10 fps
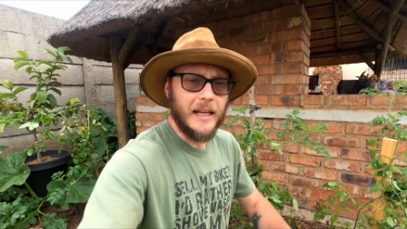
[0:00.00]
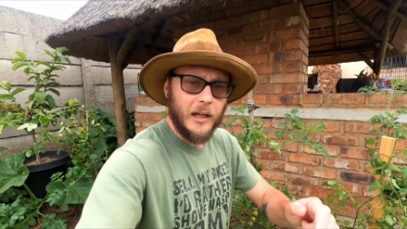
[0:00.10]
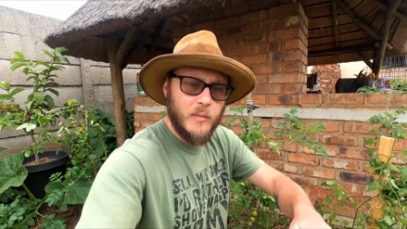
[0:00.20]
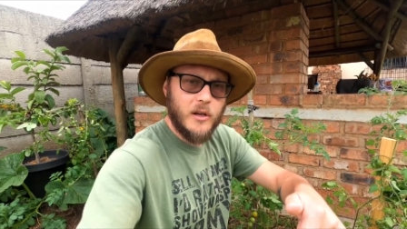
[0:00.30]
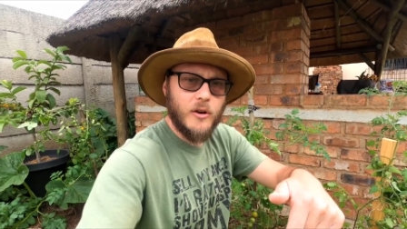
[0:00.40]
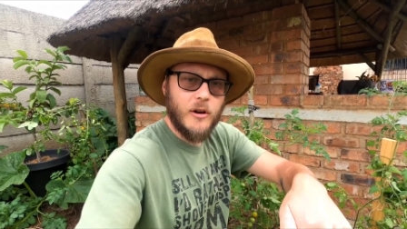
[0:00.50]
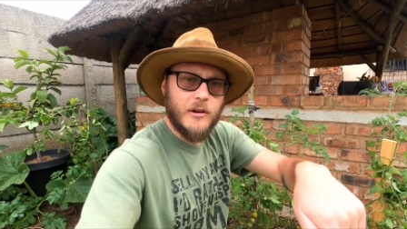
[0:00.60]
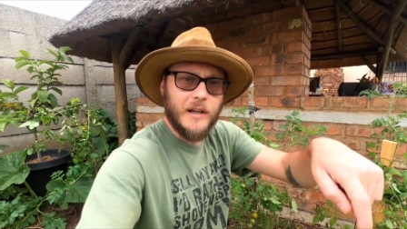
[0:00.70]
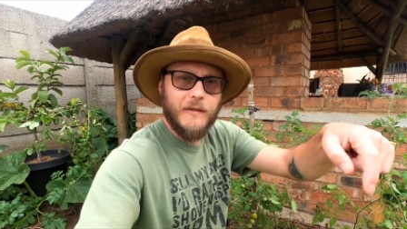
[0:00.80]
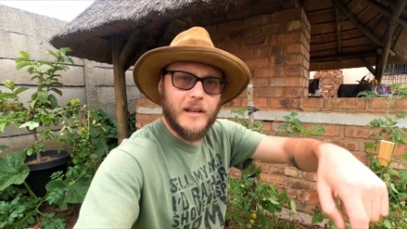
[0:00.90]
Let me
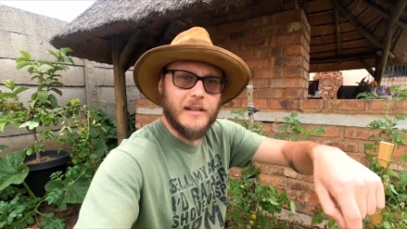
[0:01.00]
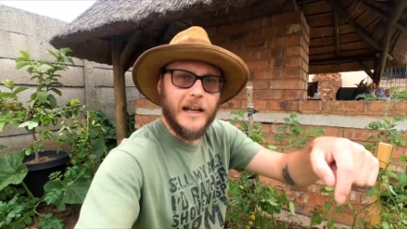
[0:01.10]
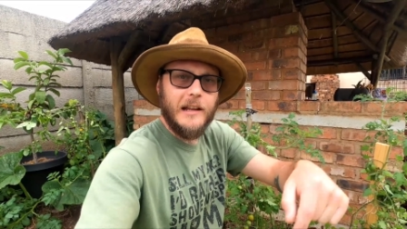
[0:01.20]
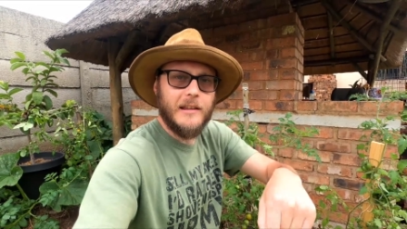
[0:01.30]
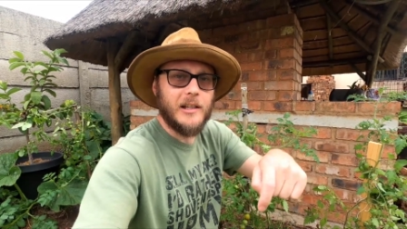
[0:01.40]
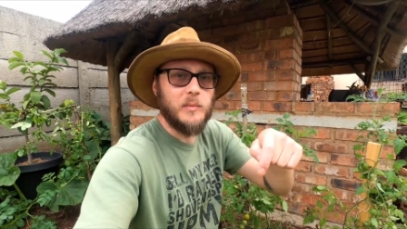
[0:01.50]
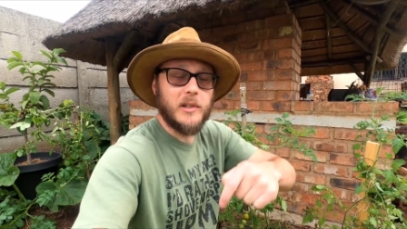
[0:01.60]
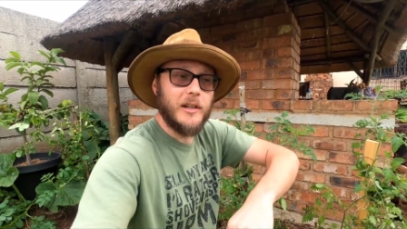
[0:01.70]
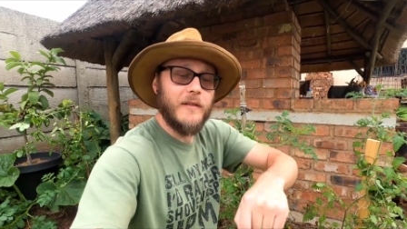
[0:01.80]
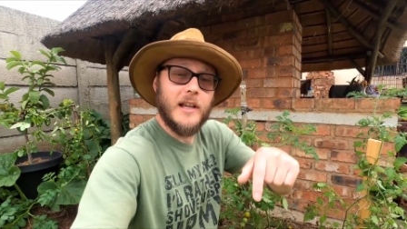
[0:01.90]
know if there's anything
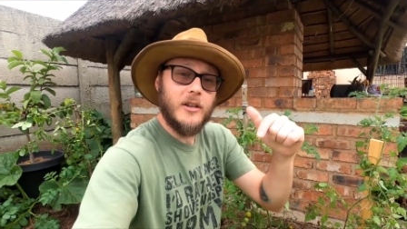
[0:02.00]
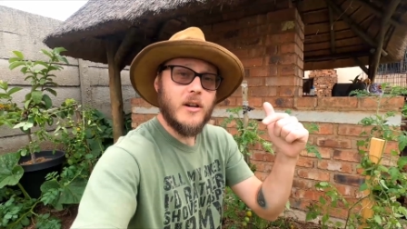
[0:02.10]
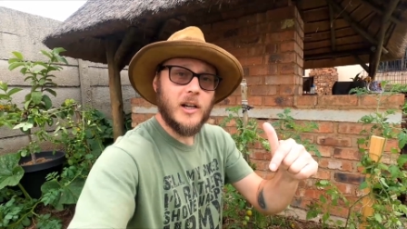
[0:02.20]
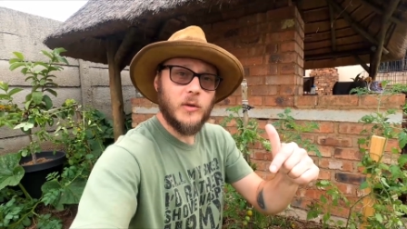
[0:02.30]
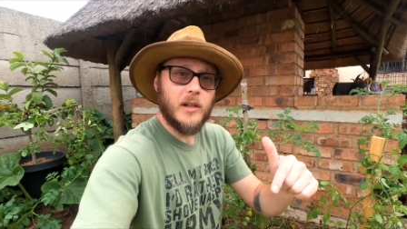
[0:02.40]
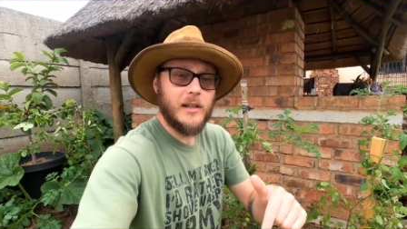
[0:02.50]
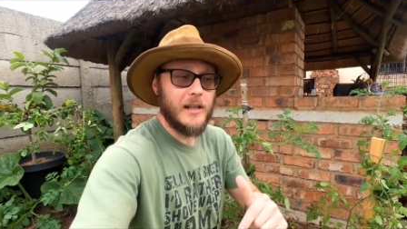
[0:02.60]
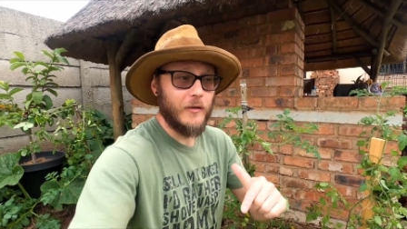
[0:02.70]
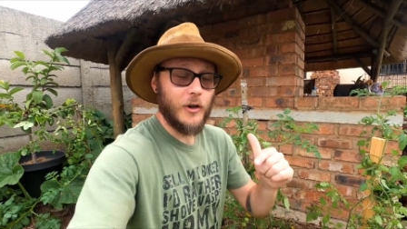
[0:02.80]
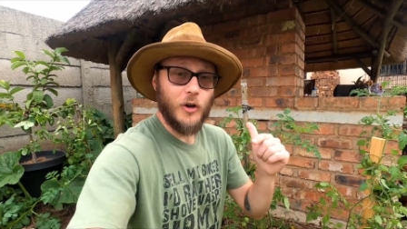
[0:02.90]
specific that you guys want to
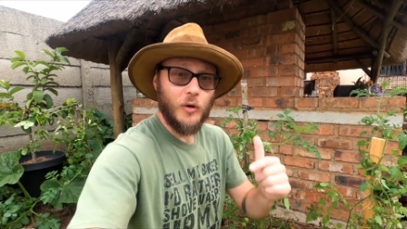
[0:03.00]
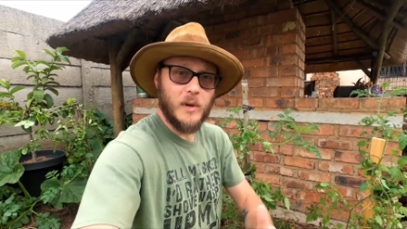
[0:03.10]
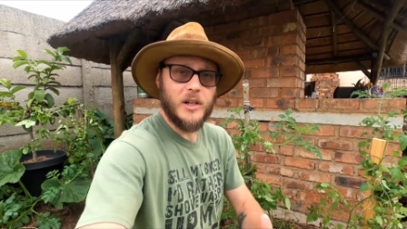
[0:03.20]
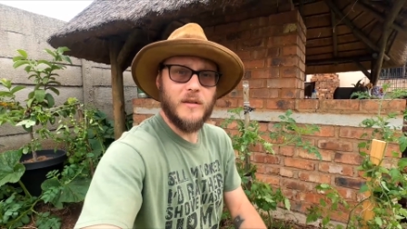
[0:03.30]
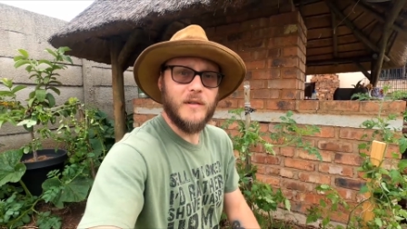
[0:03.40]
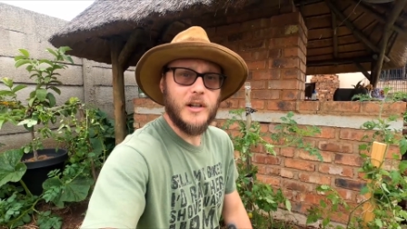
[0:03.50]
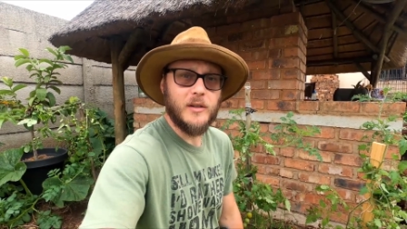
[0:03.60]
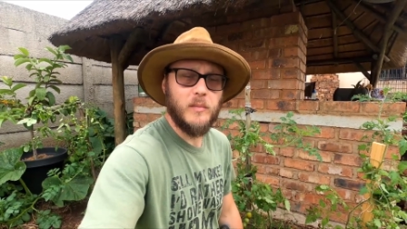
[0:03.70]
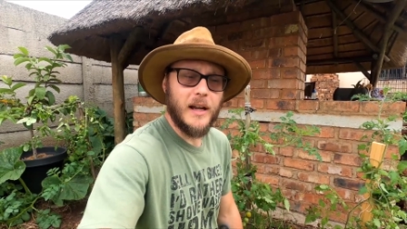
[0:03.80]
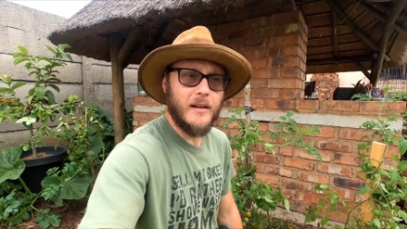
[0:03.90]
see. I've got a whole bunch of
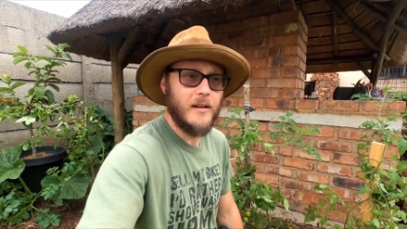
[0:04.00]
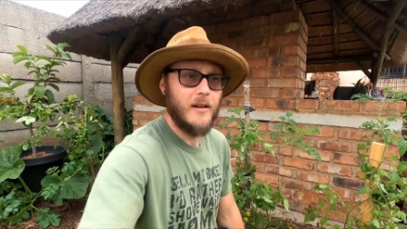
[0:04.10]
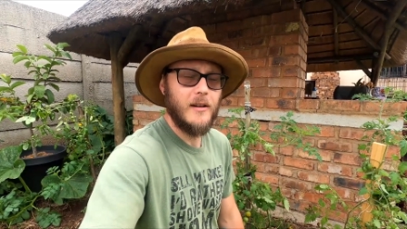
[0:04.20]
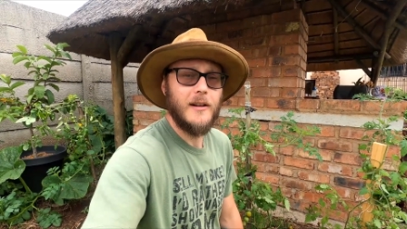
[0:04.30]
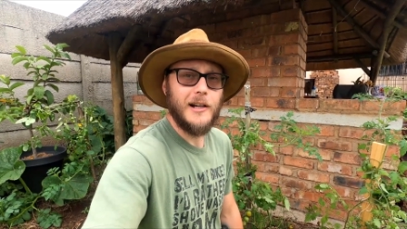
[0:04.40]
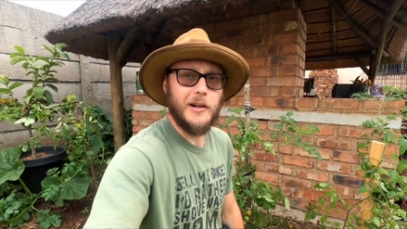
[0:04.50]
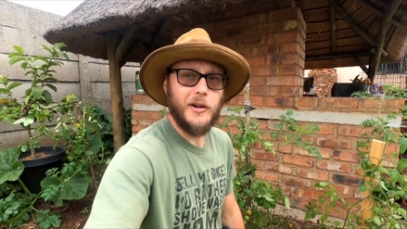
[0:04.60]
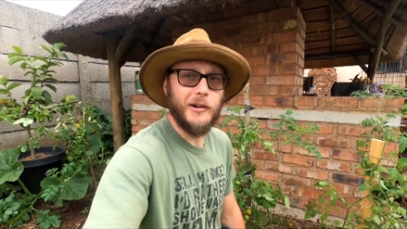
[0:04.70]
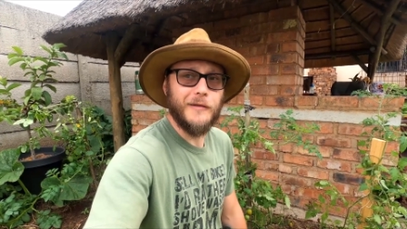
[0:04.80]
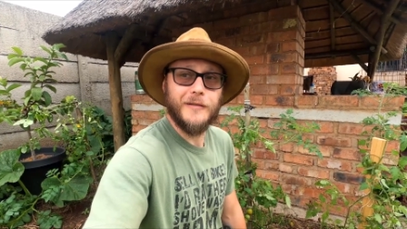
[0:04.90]
videos planned, a
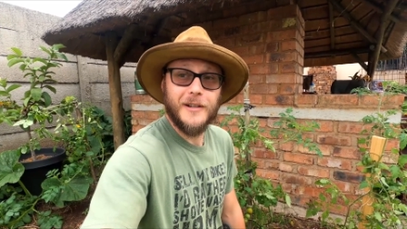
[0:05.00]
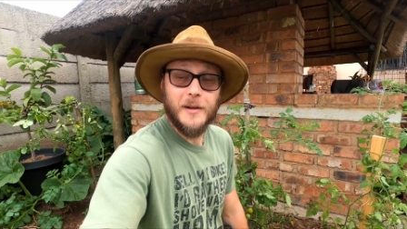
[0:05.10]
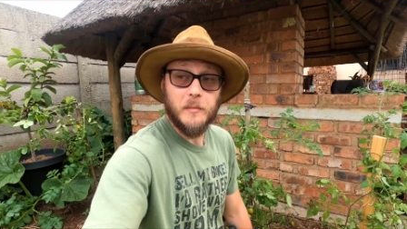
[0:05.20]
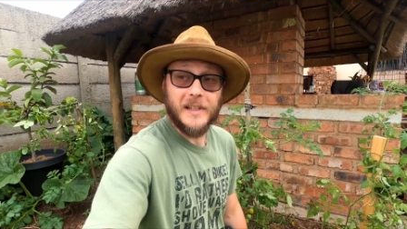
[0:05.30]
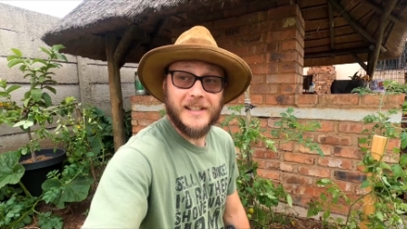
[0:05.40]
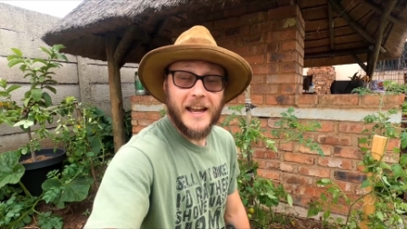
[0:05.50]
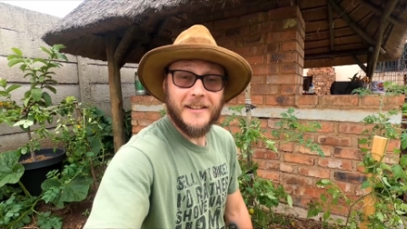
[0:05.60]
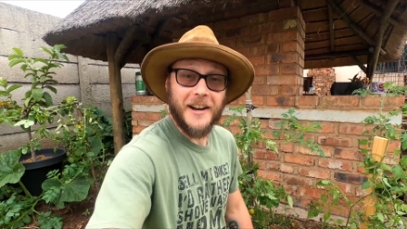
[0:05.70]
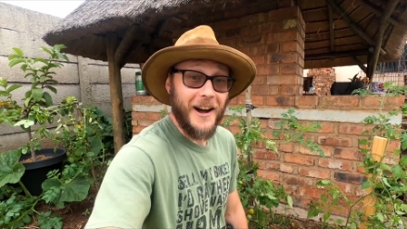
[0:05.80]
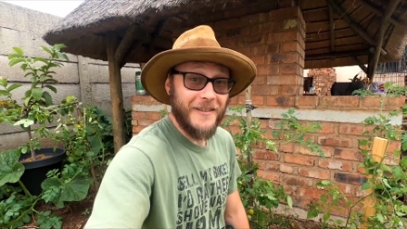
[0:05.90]
lot of
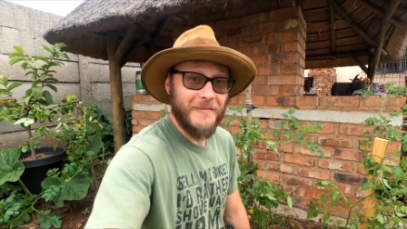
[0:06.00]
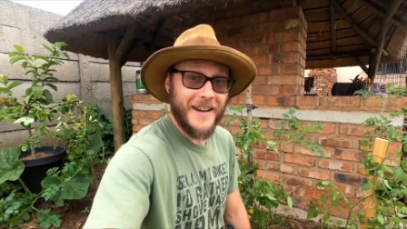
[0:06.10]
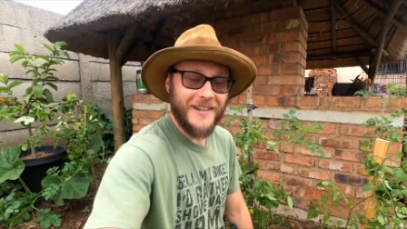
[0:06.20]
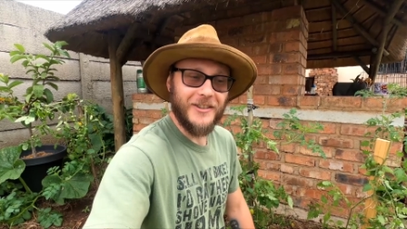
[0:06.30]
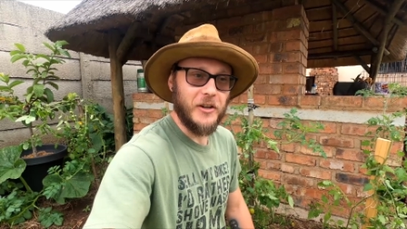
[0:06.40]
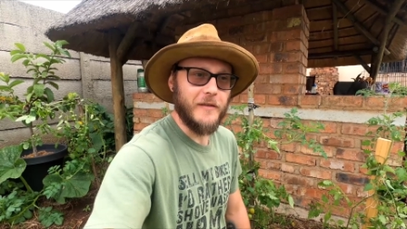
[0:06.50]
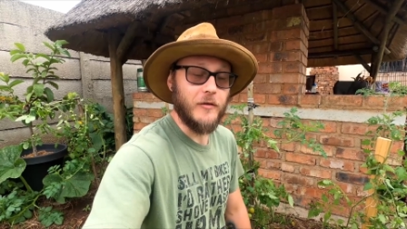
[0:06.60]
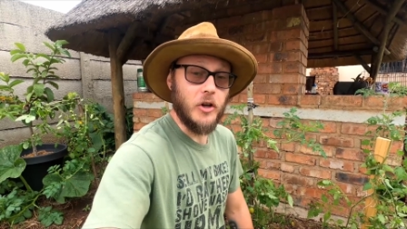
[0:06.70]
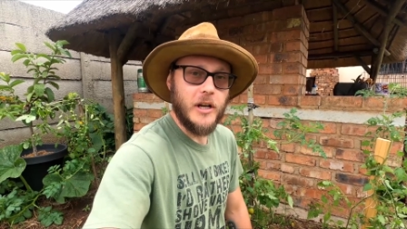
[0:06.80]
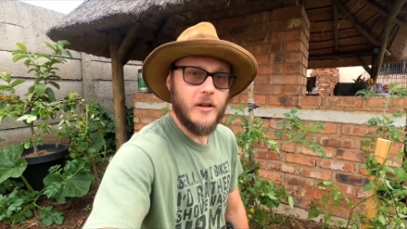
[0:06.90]
mistakes that I've made, a lot
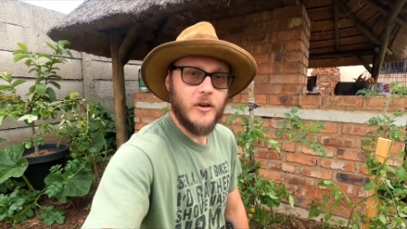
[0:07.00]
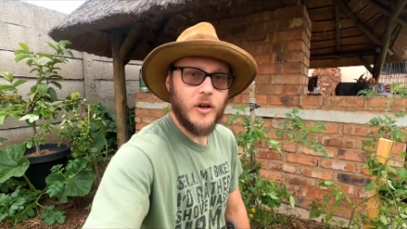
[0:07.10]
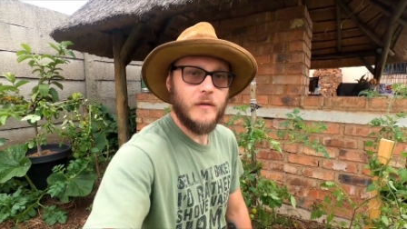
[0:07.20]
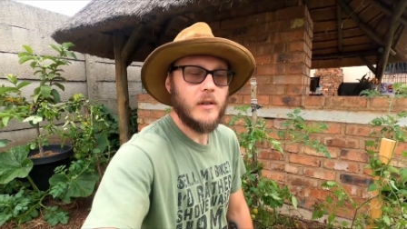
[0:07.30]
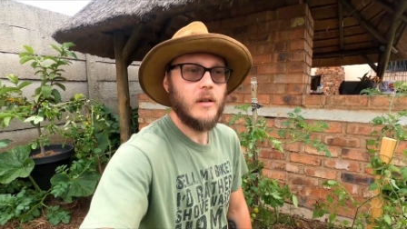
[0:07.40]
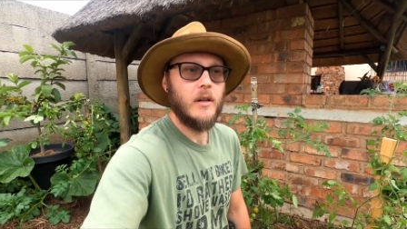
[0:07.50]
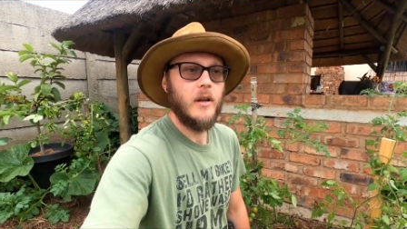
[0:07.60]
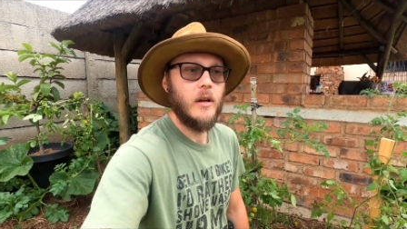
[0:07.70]
of learning curves,